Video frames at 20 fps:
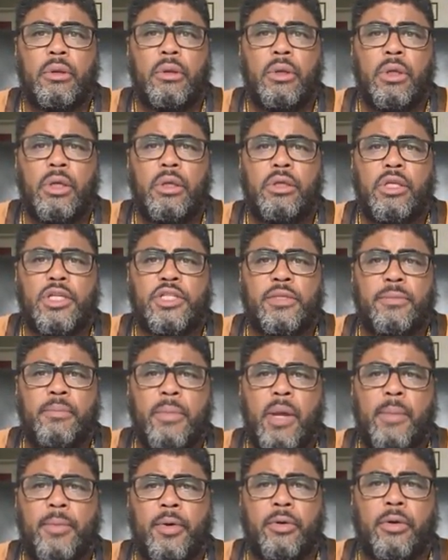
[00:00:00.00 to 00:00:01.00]
He
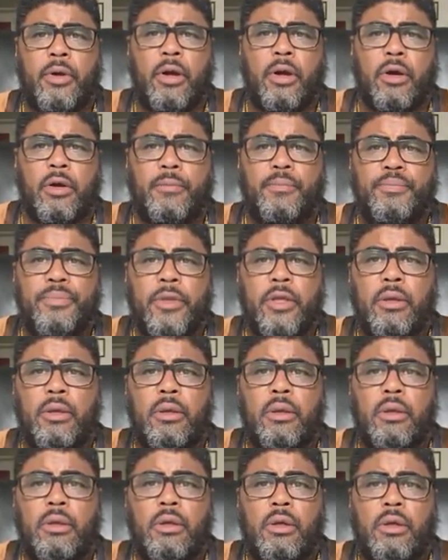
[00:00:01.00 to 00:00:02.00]
dismembered her
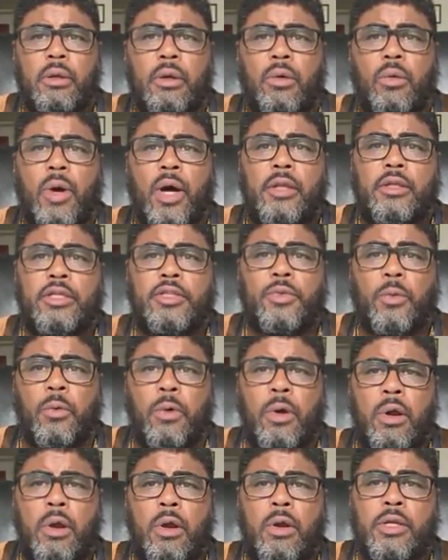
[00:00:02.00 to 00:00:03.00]
while this
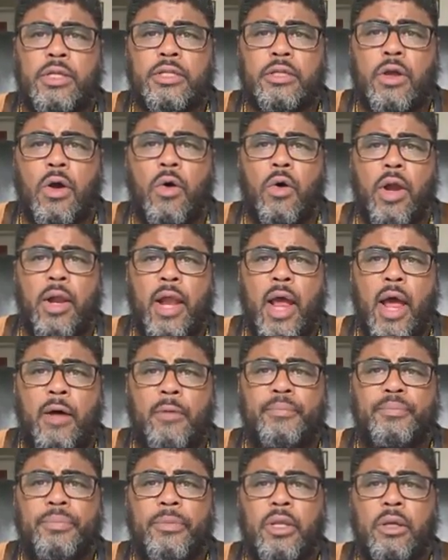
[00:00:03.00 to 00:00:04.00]
word is going
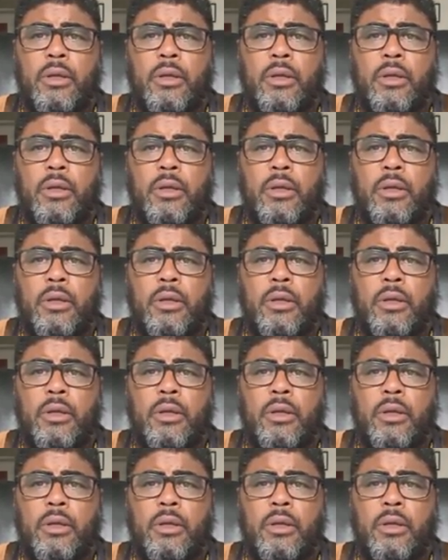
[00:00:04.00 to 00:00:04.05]
out,